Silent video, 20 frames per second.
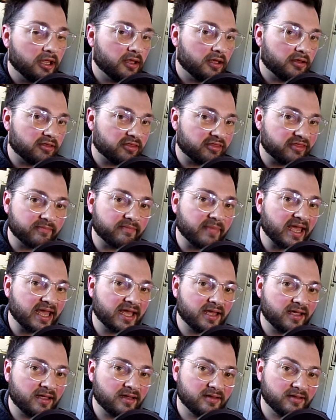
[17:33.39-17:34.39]
the
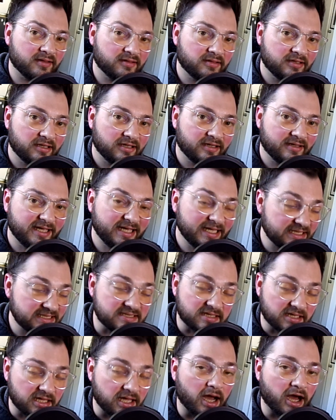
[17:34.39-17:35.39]
man is the
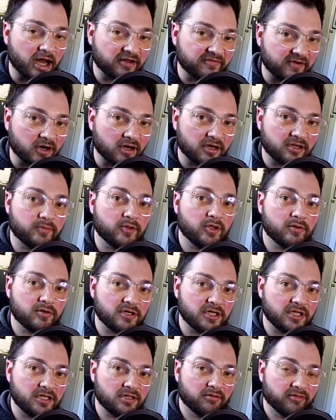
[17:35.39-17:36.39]
god of our
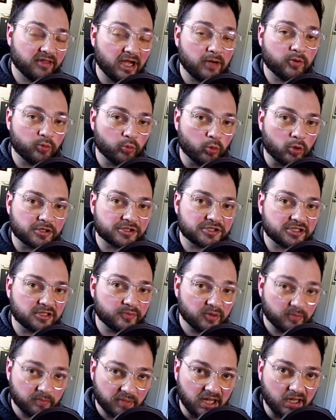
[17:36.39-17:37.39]
community that we worship
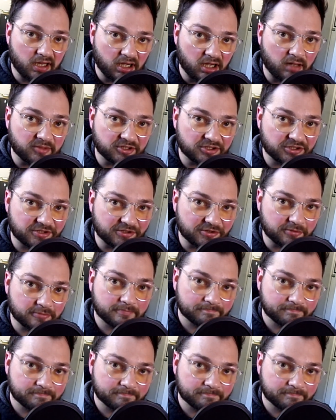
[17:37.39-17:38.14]
and pay homage to.